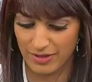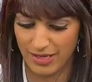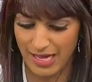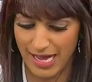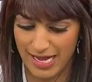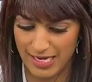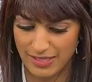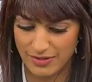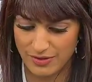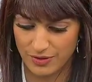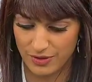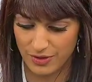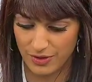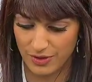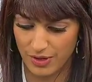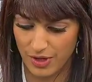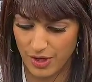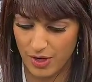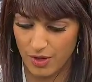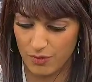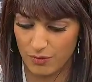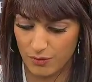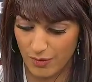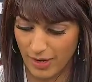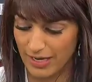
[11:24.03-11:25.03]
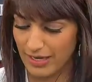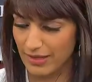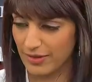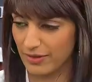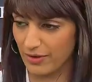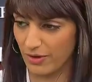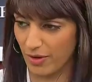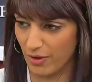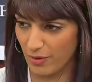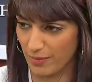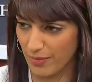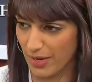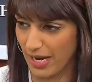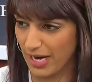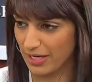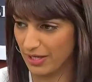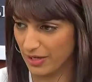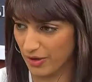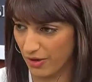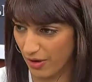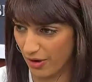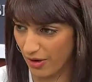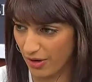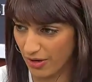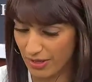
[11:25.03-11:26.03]
hazard right in their own
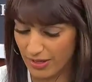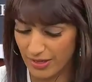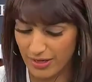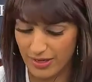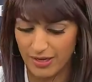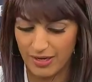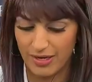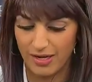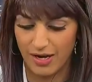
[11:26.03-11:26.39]
backyard.